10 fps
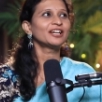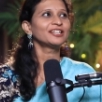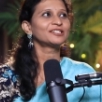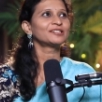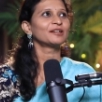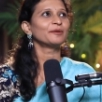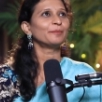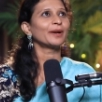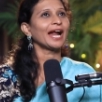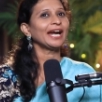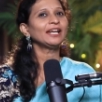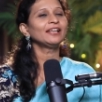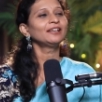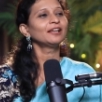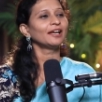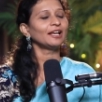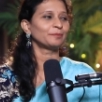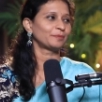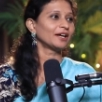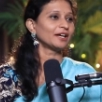How does
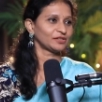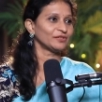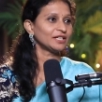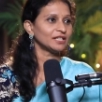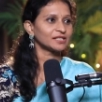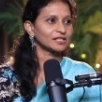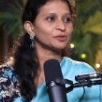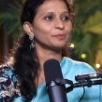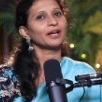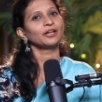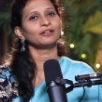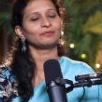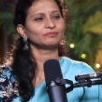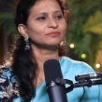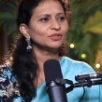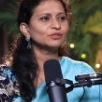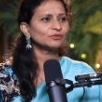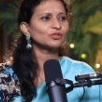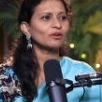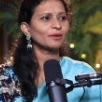branding help? As we discuss
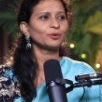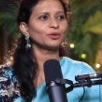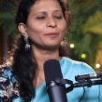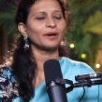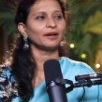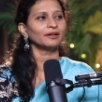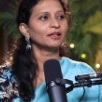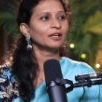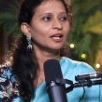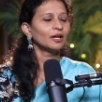brand, yeah, you talk about a